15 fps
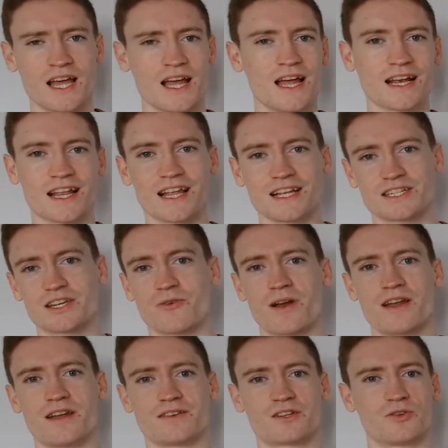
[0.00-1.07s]
Now, that's
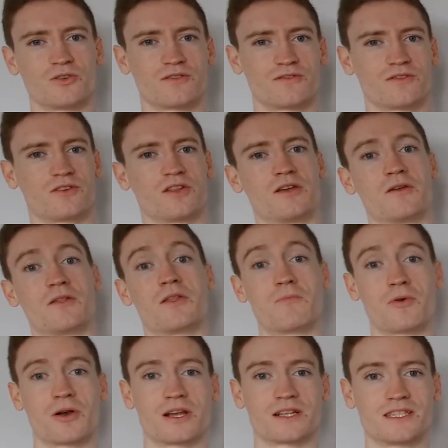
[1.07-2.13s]
great, sure, for the
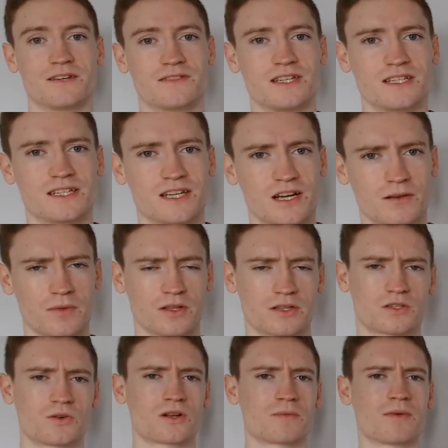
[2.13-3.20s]
productivity side, but
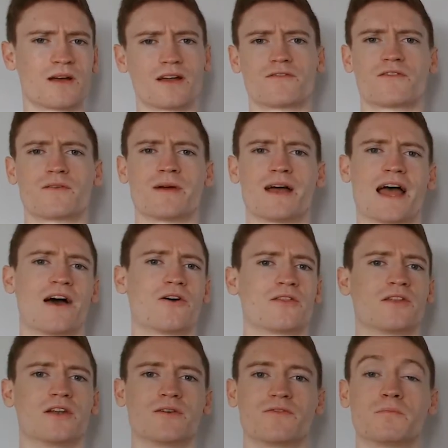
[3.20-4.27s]
talking about it from a health
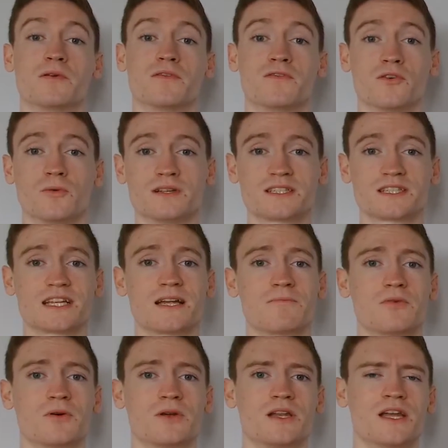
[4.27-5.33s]
and a performance
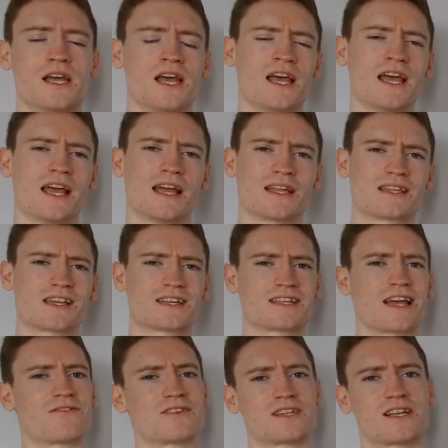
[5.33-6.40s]
standpoint, it does
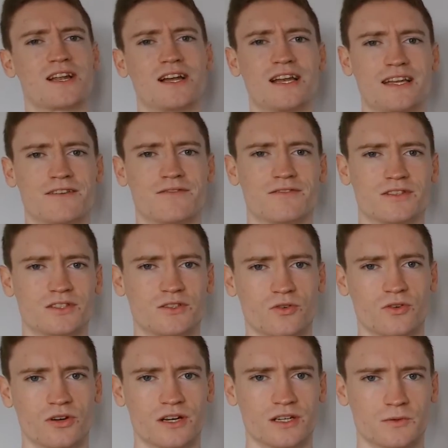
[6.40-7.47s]
have a slightly different
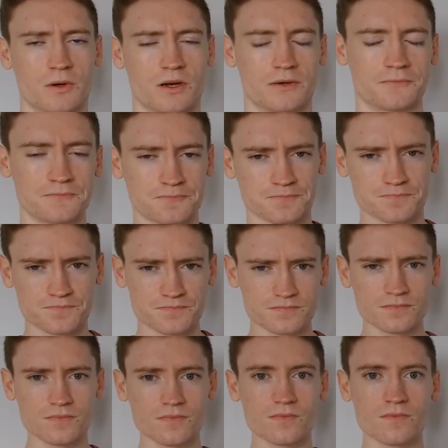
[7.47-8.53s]
story as well.
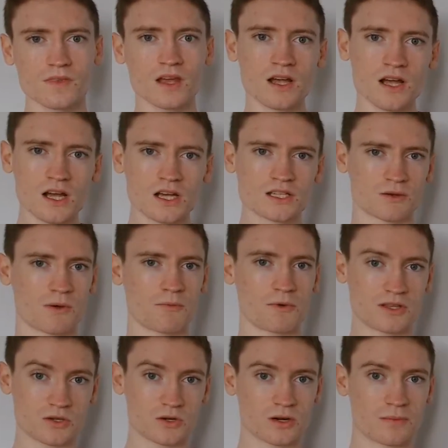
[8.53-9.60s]
So when we
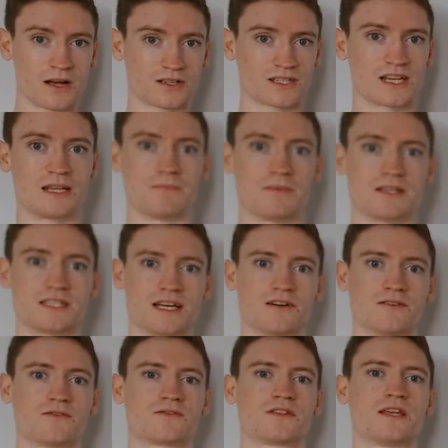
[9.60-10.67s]
talk about sleep
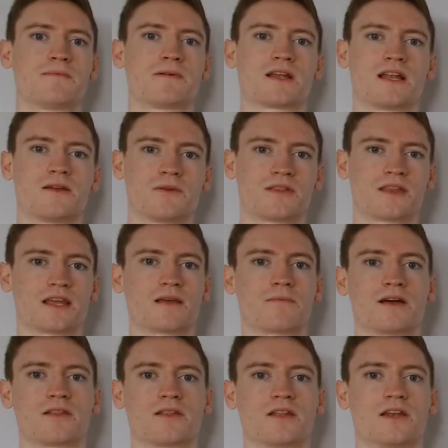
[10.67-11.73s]
itself, typically we think
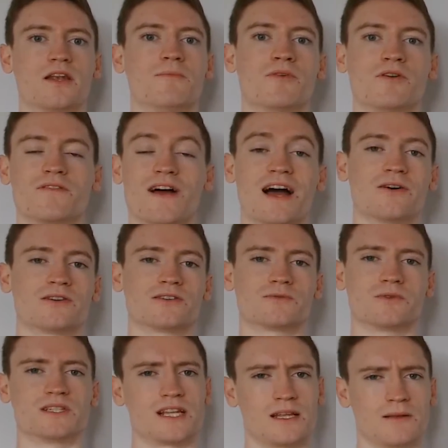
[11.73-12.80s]
about the number of hours we
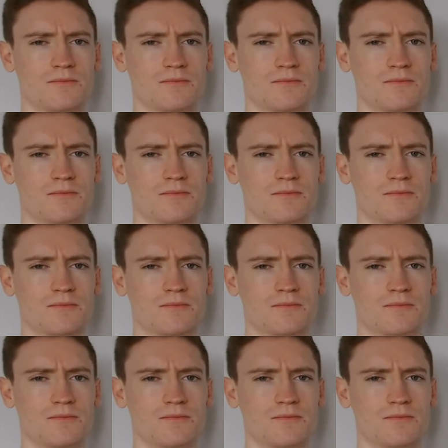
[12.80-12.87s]
sleep.